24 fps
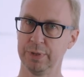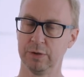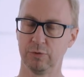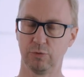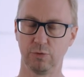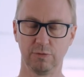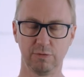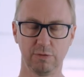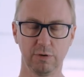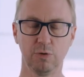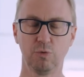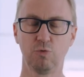
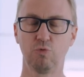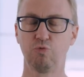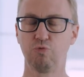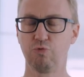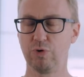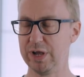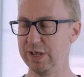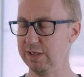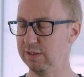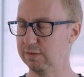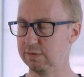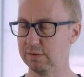So it's a
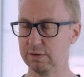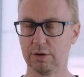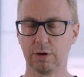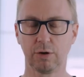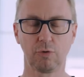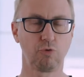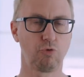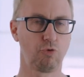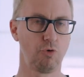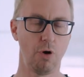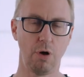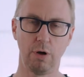great
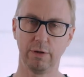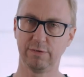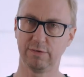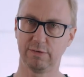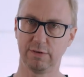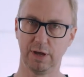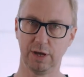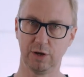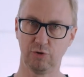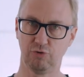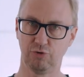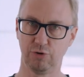cross
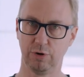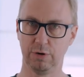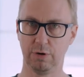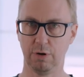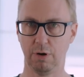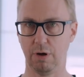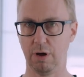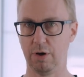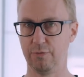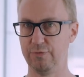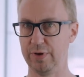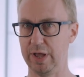section
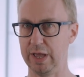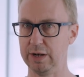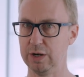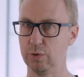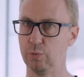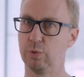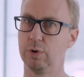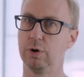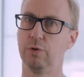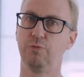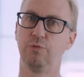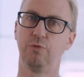of
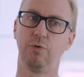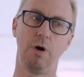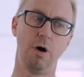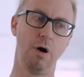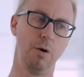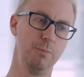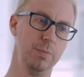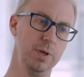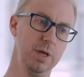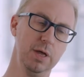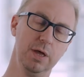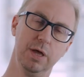anywhere
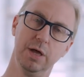from